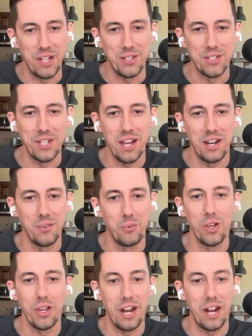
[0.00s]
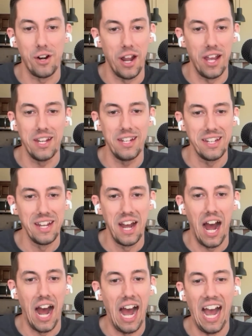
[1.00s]
you said, will it ever end?
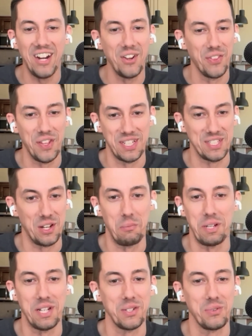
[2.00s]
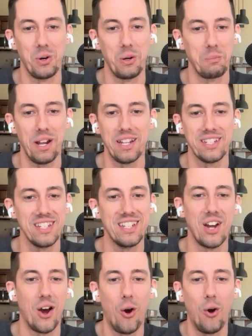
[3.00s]
I don't think so, because WordPress
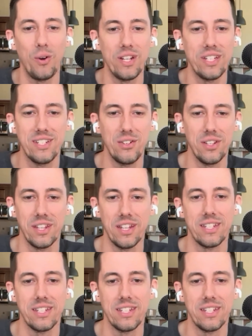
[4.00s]
is always doing this.